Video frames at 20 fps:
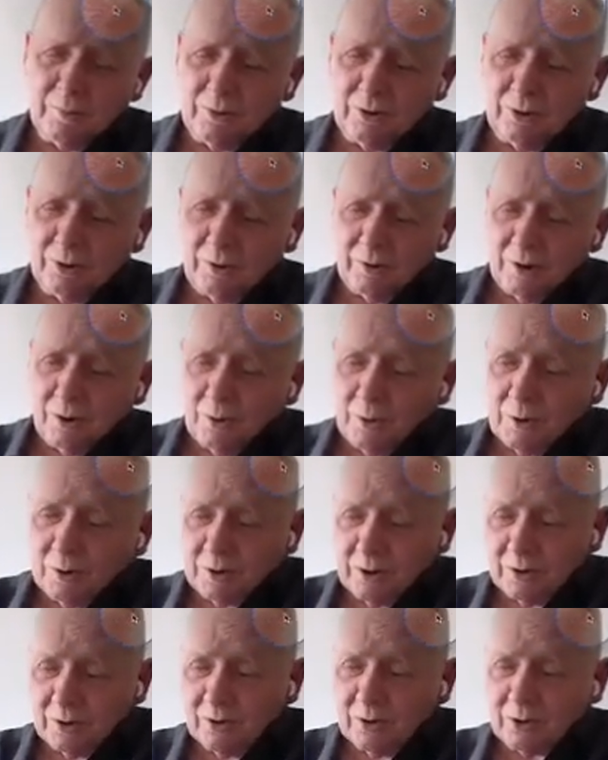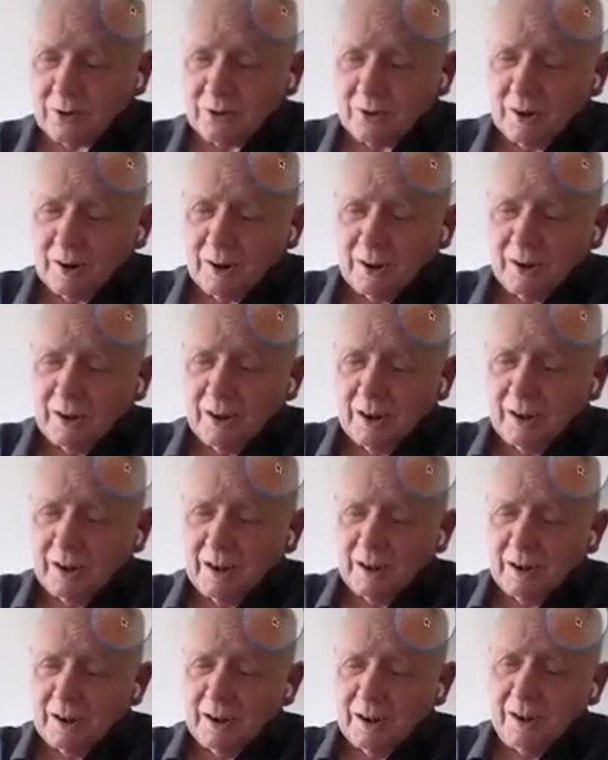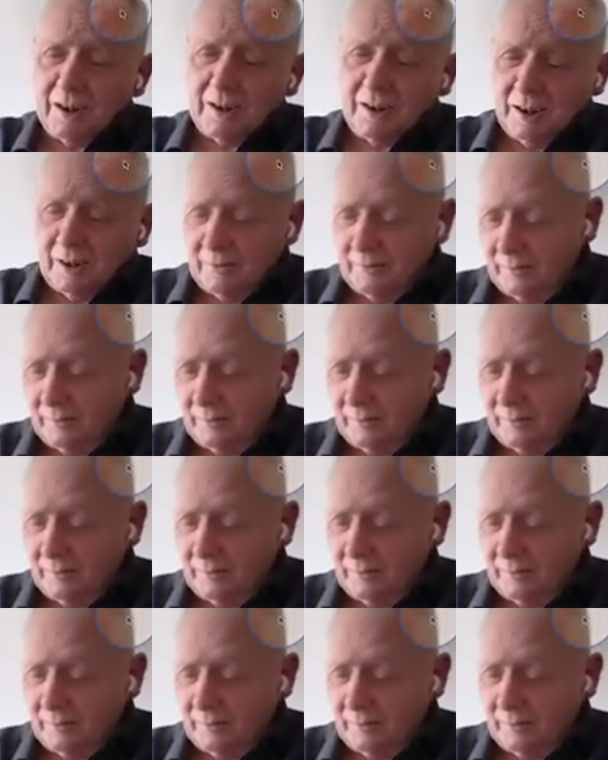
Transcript: to the audience and have